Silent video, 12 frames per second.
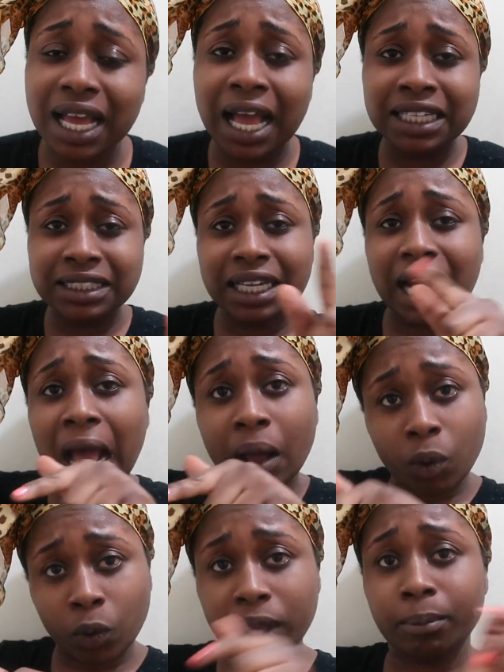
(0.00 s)
I said,
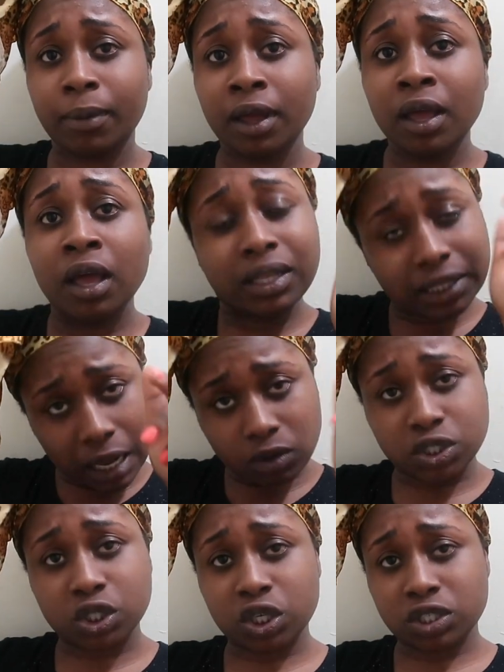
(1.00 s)
I will wait
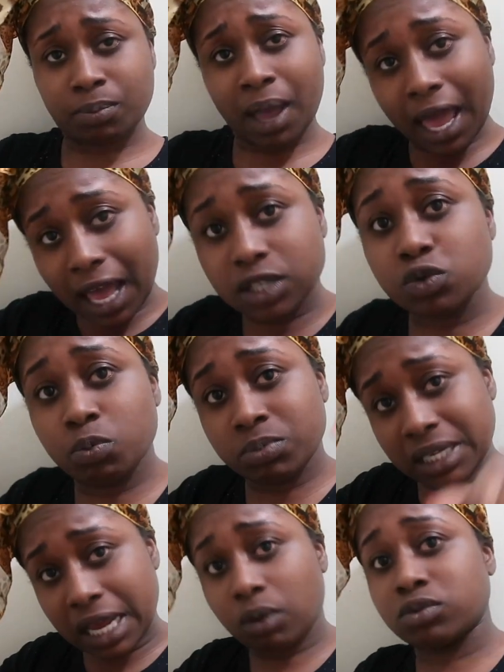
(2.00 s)
downstairs. My ass will
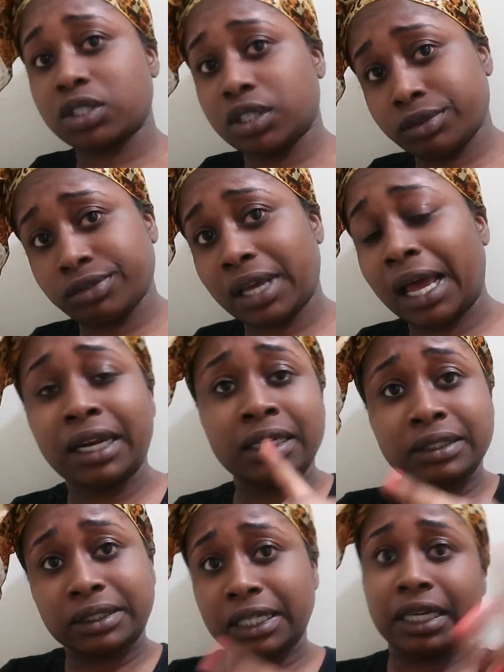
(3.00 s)
be downstairs. I
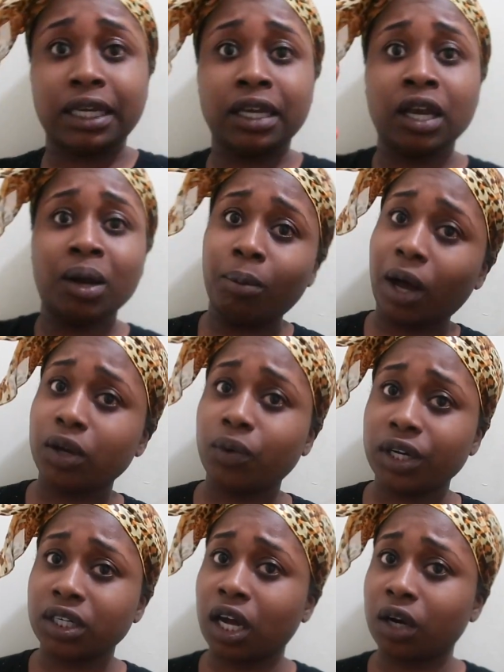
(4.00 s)
didn't say
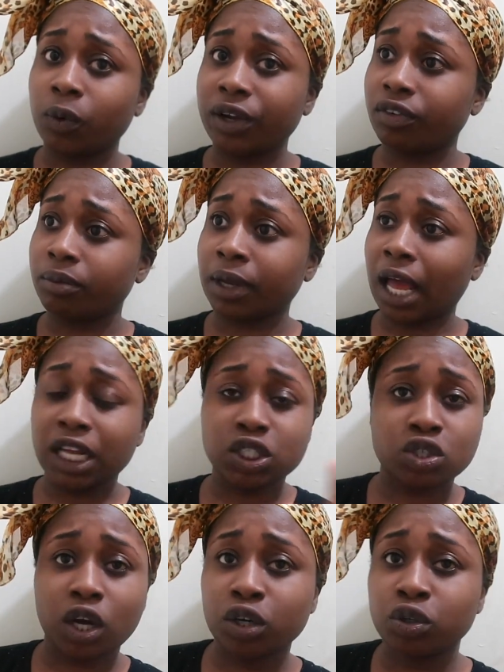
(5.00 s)
Purolator got away from me. I
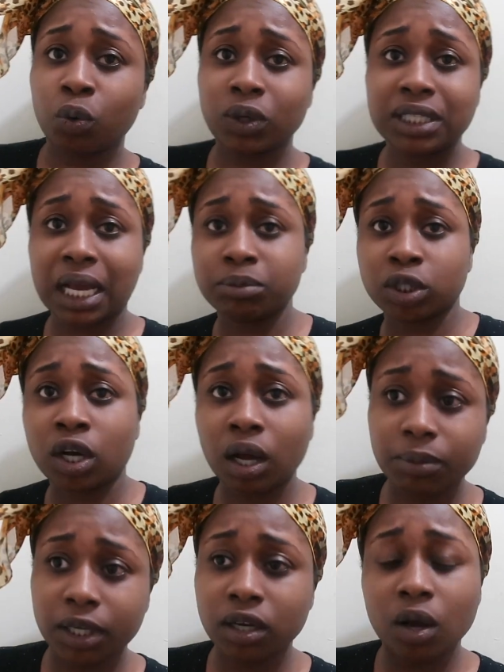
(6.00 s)
just got to know what time they're
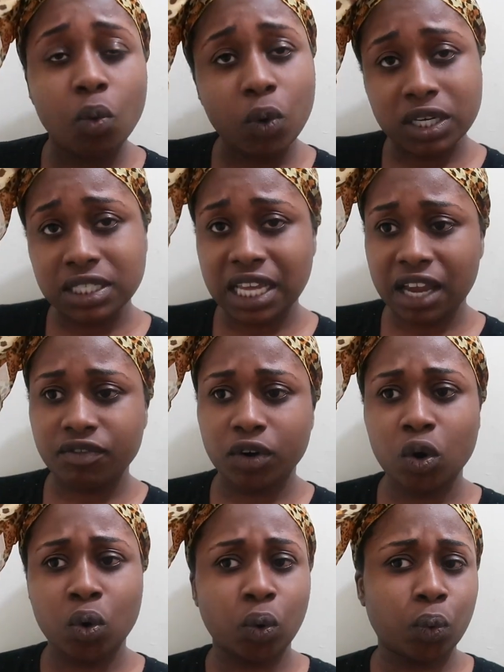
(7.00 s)
coming. What is time for?
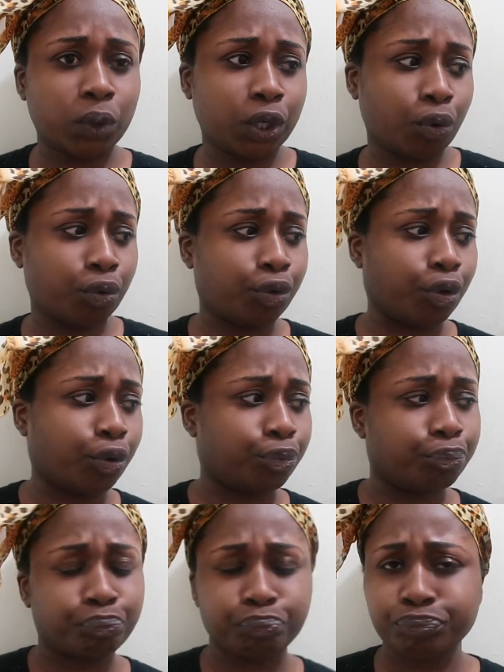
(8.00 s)
Oh, we don't know.
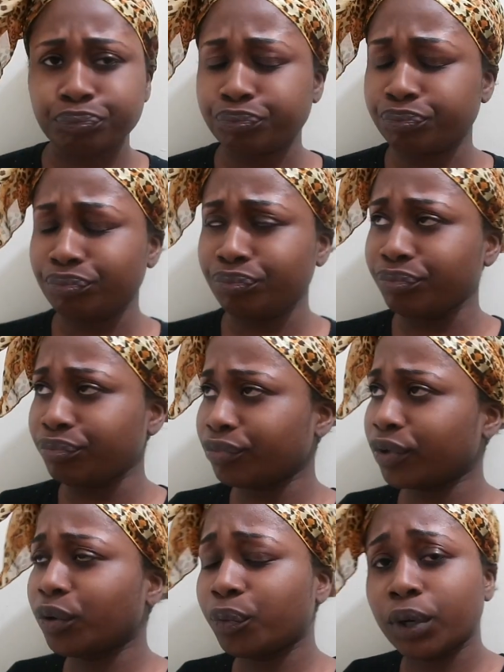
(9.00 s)

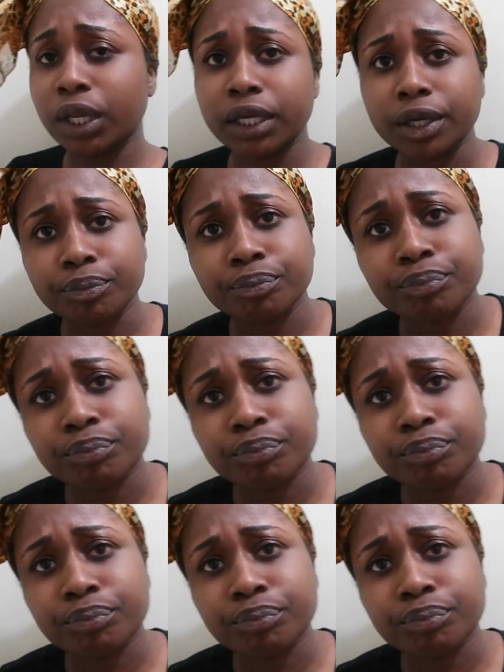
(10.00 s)
Really?